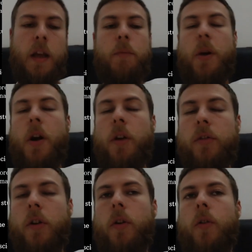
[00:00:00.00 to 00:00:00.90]
but
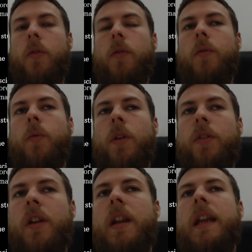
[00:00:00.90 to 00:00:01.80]
also
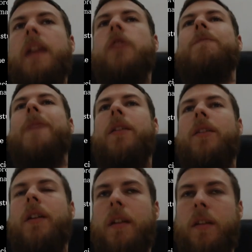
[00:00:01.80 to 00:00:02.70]
within each
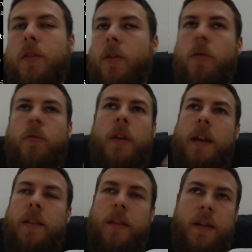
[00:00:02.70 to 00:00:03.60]
method, so
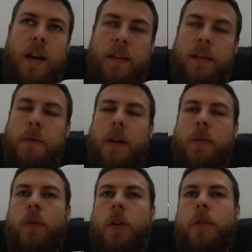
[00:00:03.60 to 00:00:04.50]
in the scientific
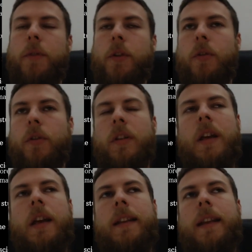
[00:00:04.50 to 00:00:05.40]
worldviews
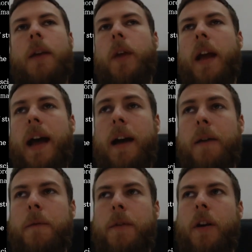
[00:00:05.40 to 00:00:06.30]
that we
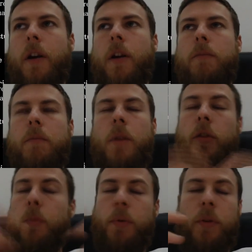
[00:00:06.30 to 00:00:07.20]
have, there are
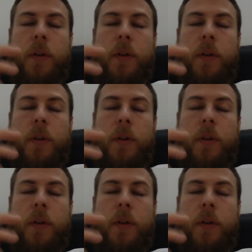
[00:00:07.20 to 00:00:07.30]
multiple